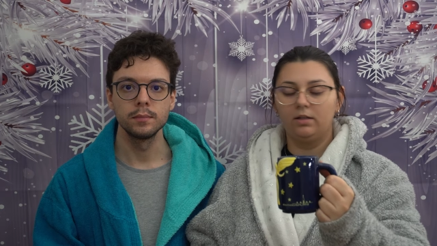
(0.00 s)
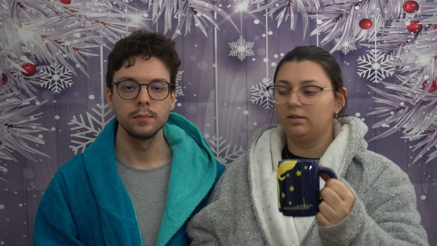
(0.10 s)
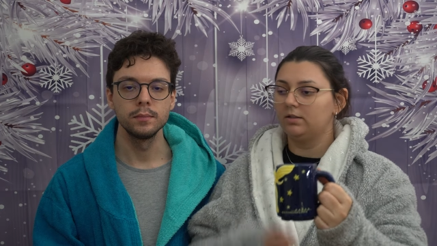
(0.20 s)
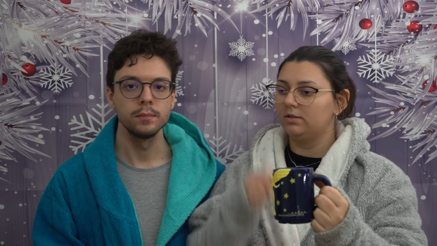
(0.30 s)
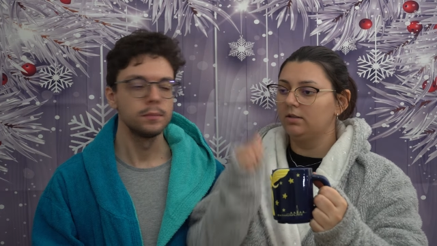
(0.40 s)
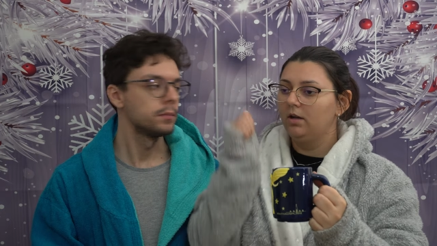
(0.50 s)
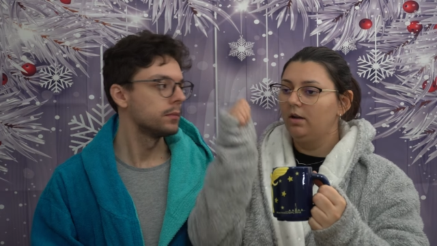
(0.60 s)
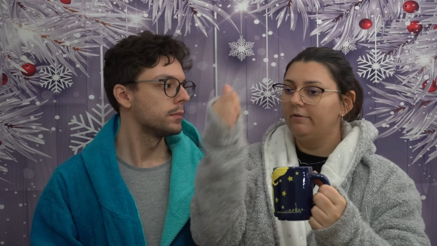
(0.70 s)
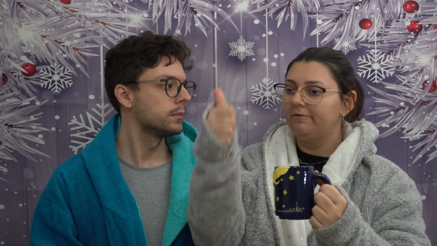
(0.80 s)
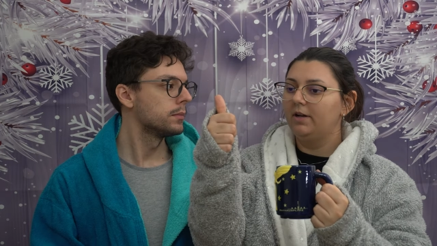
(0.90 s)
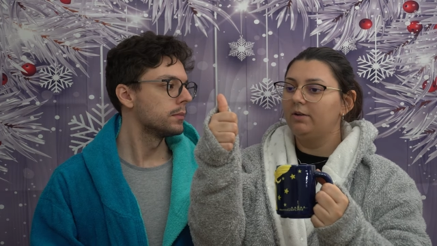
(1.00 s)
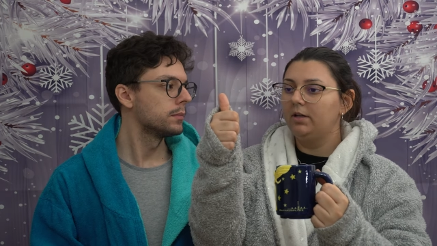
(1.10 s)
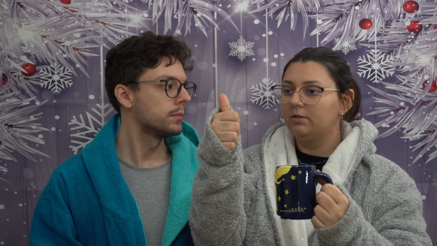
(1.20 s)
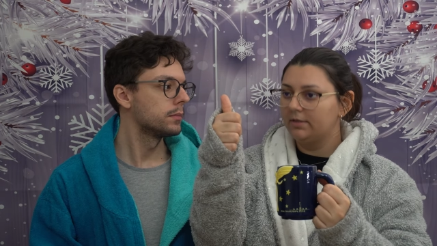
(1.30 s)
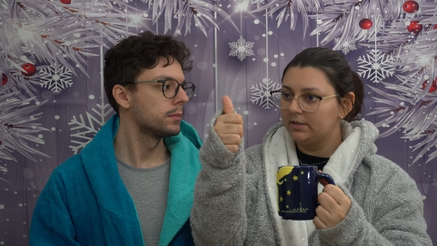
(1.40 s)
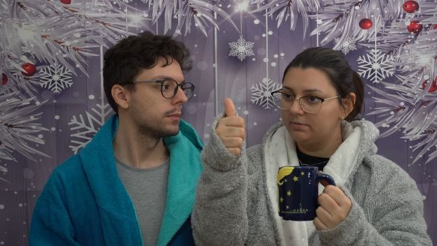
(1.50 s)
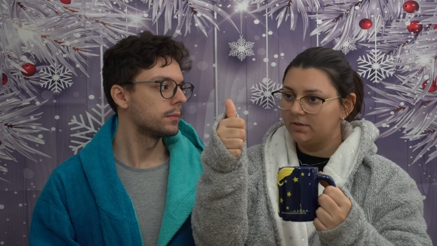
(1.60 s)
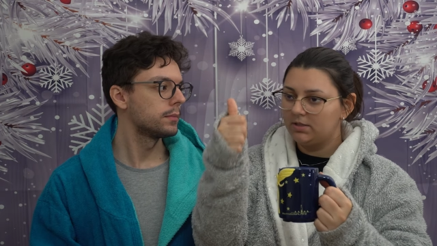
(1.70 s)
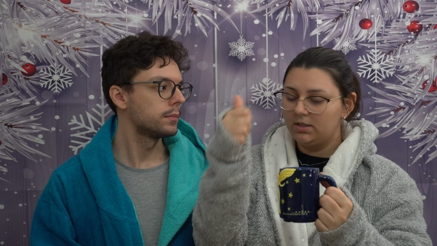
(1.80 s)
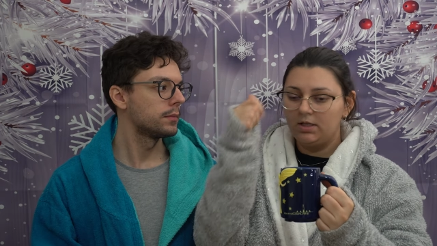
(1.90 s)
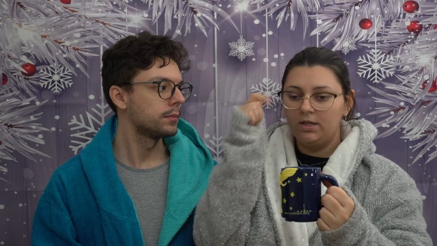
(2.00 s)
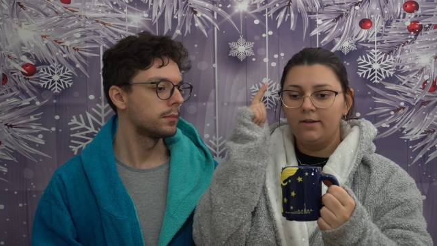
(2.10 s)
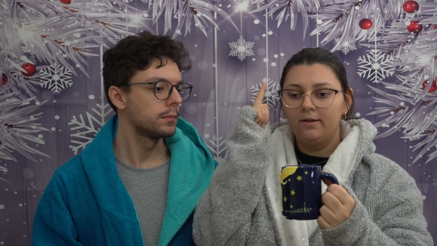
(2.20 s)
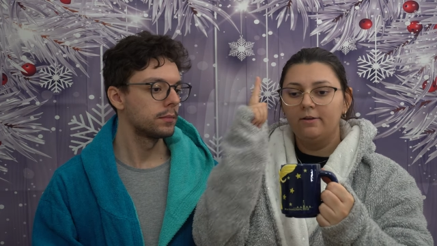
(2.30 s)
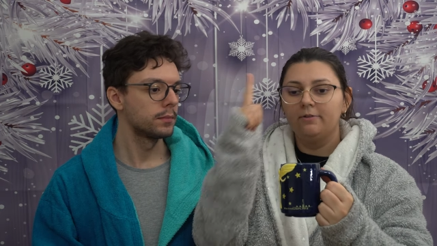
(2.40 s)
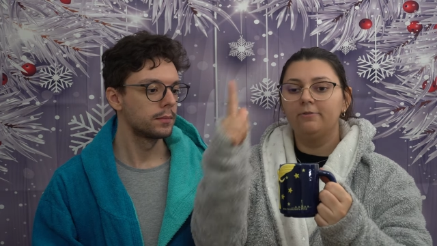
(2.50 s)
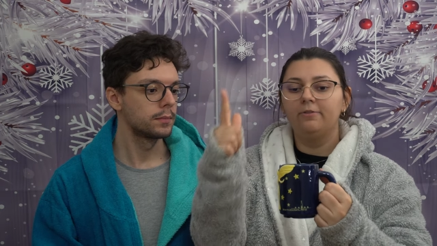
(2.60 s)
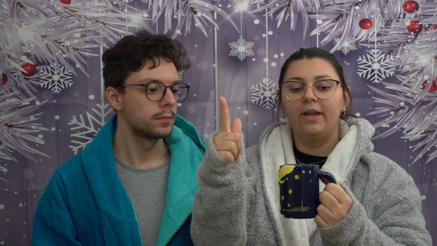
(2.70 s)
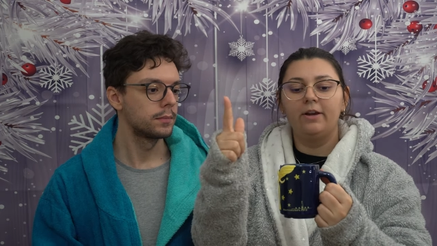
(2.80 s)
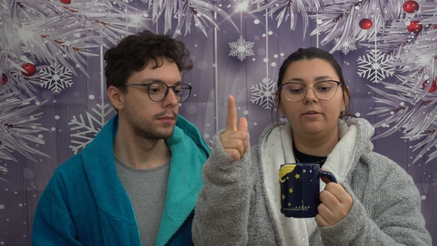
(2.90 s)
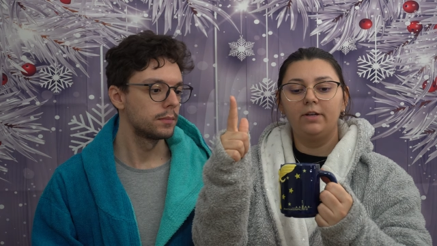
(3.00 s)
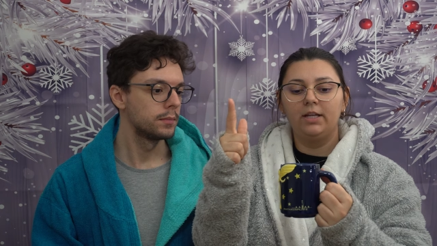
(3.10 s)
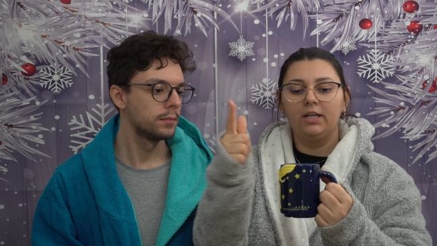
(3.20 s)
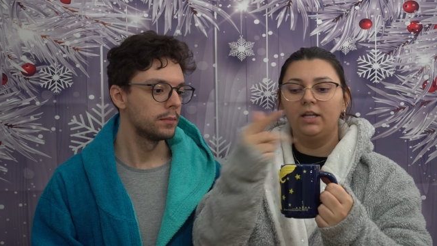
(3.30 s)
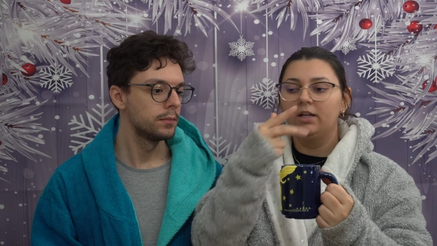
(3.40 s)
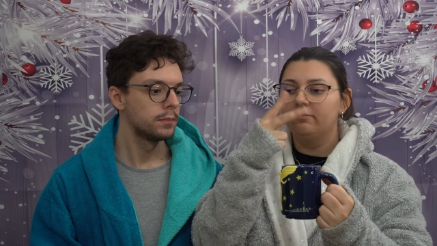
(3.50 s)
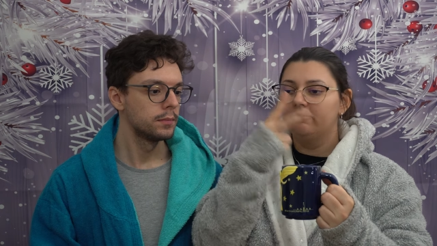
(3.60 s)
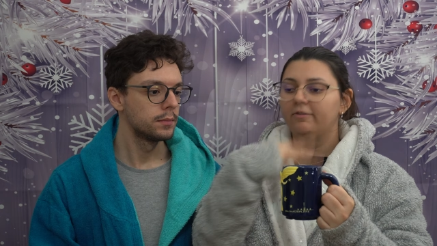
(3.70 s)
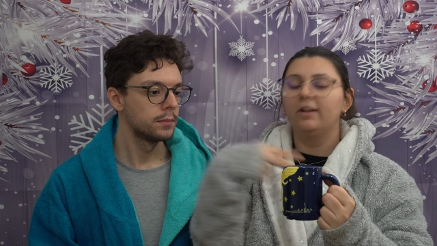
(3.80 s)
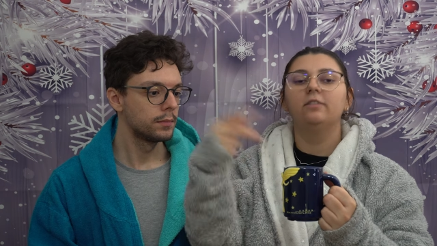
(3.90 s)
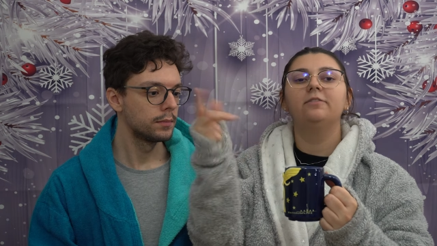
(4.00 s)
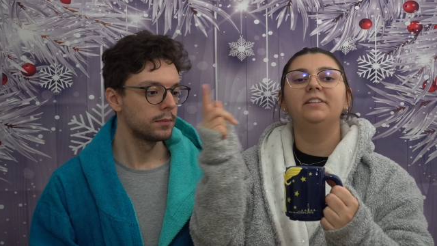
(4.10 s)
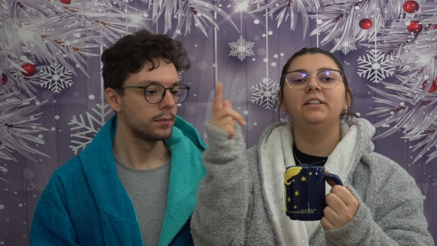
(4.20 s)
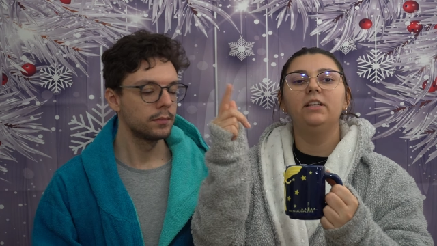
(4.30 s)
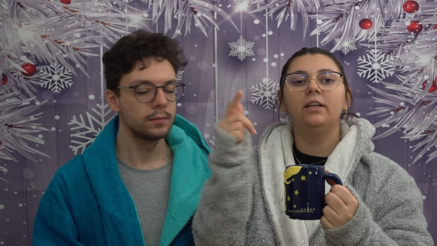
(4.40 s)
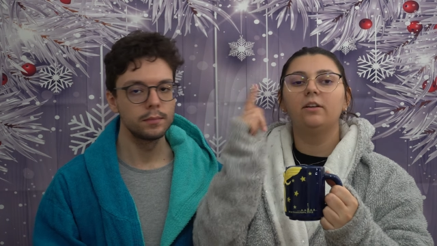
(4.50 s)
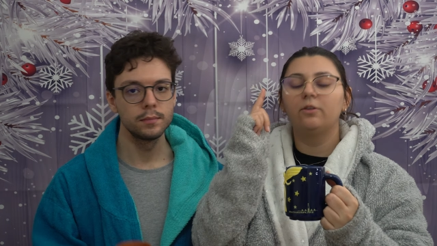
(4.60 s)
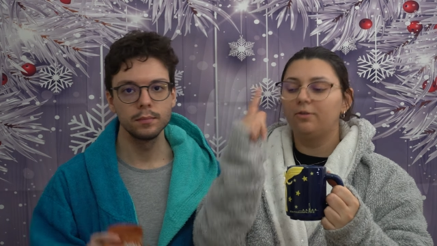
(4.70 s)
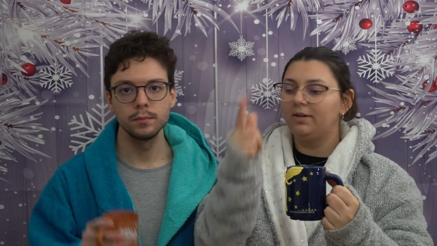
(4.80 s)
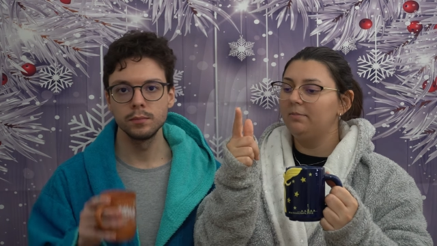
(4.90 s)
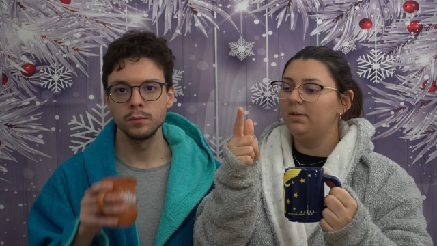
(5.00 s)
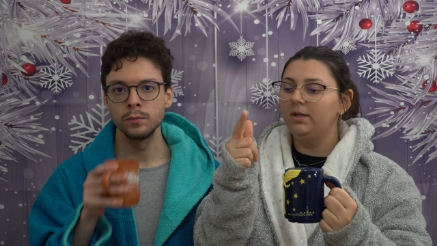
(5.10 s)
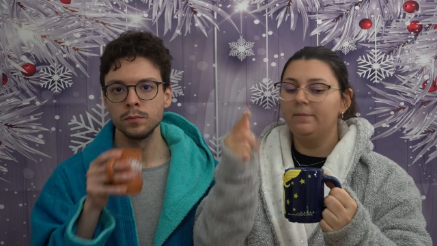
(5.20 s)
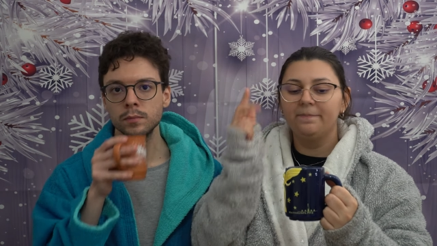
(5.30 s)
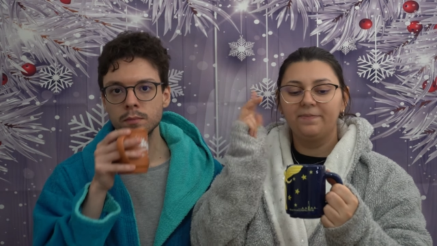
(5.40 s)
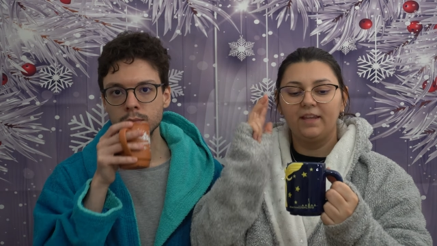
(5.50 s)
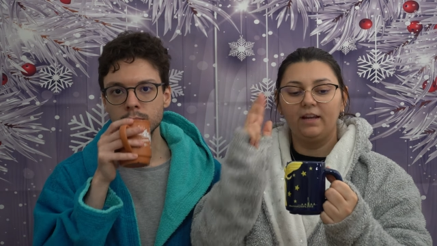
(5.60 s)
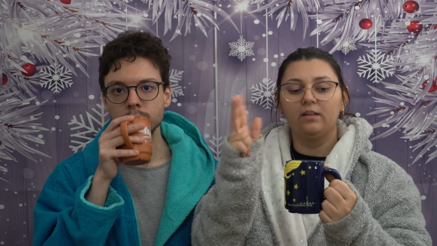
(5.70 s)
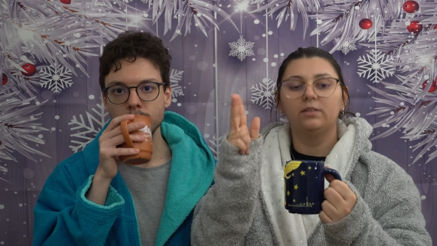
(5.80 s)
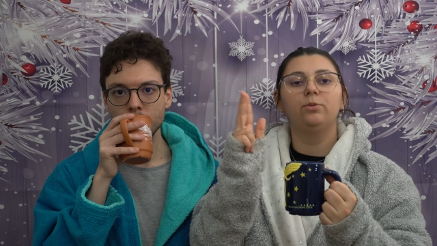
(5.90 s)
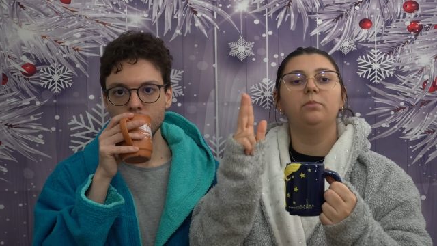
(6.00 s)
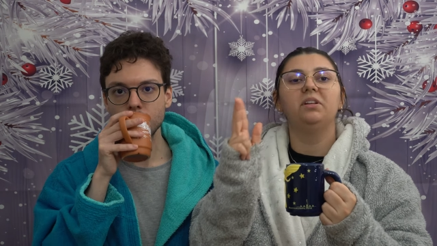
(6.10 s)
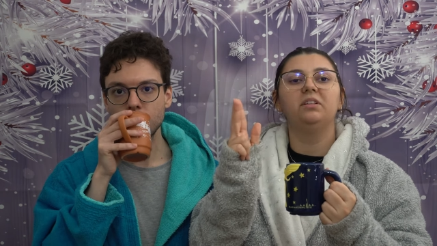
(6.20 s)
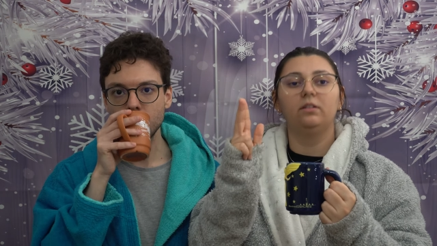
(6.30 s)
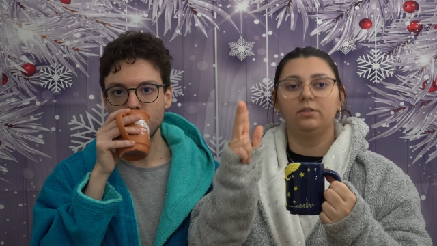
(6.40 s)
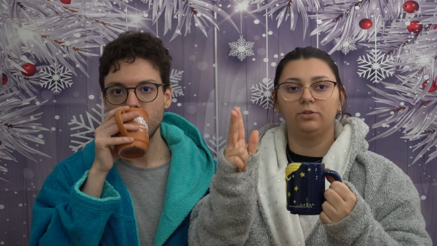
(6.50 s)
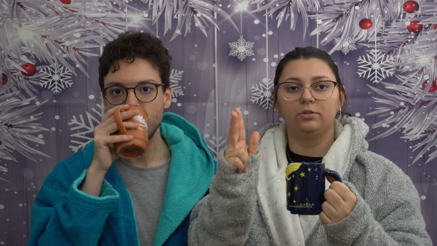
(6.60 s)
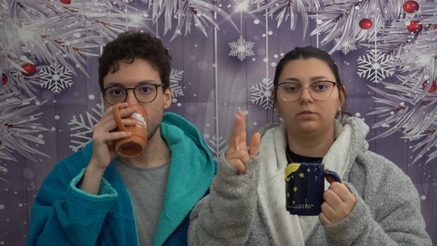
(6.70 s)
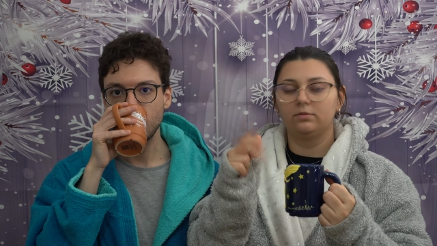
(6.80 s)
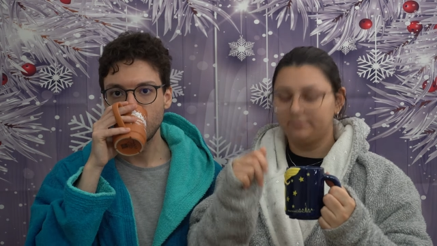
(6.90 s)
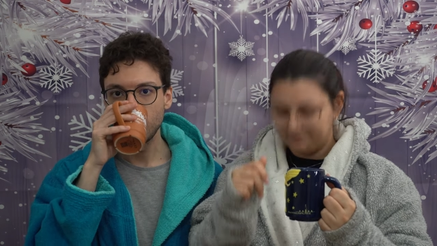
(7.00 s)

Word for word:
Speaker 1: It is very Christmassy, very velvety and creamy, and extremely delicious.